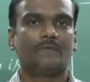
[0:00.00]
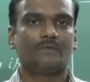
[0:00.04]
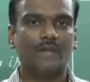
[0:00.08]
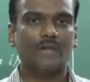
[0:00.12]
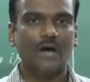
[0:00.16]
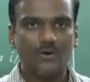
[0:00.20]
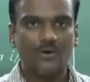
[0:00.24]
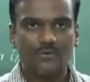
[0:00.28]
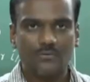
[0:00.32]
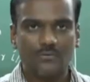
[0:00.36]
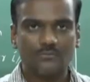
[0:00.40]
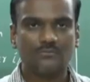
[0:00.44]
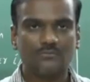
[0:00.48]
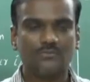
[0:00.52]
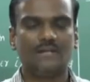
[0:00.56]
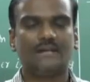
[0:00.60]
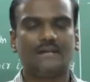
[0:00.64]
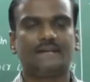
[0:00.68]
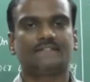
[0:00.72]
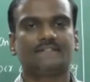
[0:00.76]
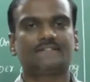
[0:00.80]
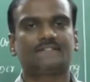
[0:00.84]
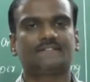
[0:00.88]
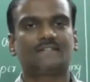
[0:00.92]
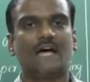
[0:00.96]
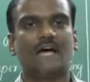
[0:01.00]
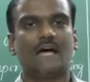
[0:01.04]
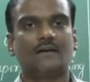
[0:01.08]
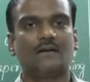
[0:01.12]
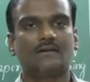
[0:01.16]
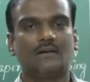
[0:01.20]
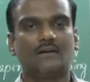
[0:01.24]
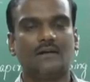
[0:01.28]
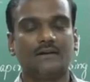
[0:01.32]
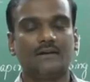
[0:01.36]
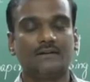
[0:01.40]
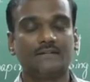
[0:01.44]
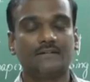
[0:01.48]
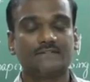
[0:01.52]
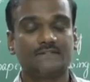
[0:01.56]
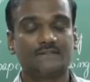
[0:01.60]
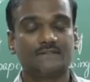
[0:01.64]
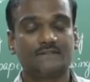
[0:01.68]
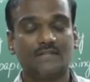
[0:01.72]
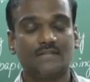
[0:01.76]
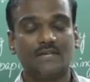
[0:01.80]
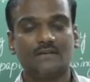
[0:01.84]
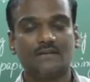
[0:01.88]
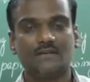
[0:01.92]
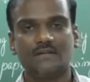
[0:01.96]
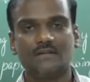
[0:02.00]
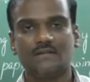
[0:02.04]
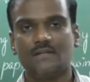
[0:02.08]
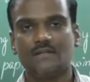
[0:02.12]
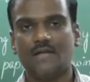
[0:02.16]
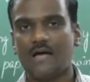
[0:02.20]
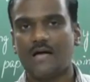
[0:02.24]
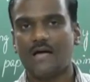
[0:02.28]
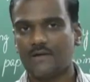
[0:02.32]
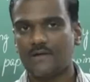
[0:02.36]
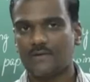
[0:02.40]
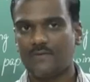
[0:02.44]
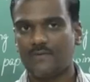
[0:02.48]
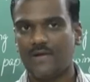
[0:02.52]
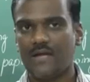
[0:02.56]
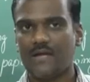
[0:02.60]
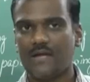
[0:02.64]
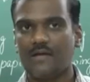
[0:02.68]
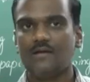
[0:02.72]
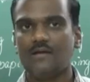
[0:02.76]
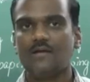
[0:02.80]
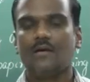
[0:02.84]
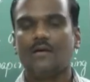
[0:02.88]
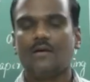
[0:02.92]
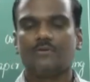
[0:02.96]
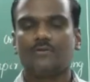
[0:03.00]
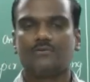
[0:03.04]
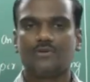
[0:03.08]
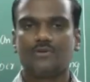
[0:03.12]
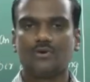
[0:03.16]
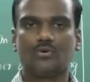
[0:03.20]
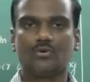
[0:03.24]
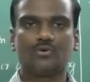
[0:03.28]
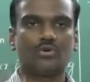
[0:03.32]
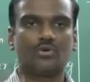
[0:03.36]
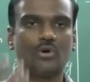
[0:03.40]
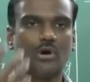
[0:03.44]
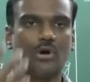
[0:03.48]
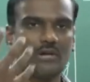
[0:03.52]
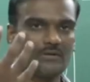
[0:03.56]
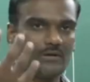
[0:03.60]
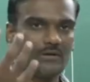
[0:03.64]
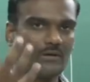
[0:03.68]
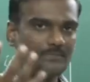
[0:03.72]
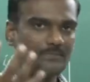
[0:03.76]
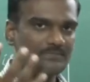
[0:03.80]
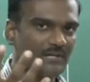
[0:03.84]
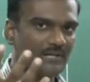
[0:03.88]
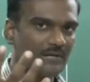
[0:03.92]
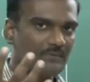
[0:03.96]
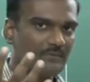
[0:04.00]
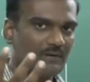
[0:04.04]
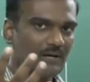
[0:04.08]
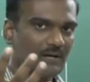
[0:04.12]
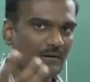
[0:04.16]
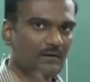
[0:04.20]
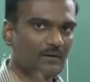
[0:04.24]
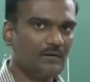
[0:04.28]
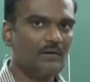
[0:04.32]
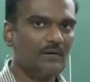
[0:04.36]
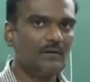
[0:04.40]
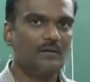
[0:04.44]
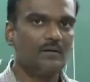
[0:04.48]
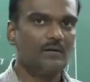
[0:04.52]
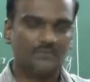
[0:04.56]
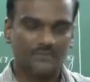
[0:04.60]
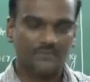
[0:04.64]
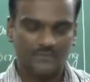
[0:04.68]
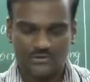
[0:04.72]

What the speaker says: Now let us think in the other way. You are the observer.